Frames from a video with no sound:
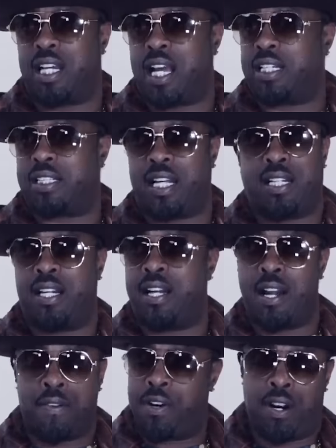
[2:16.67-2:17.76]
like they
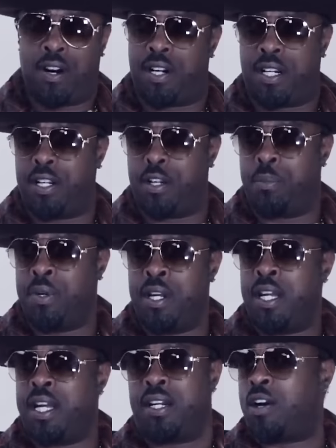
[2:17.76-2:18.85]
never heard of him,
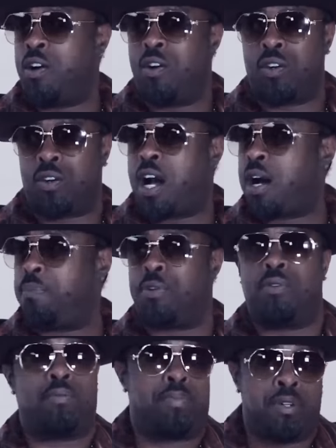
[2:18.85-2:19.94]
and the whole crowd
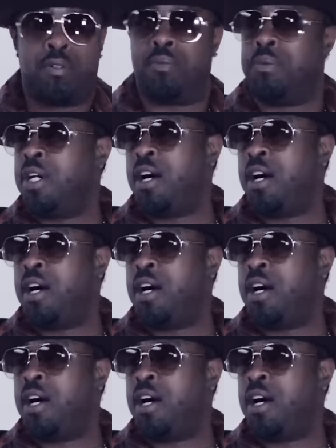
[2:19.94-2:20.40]
boom, boom,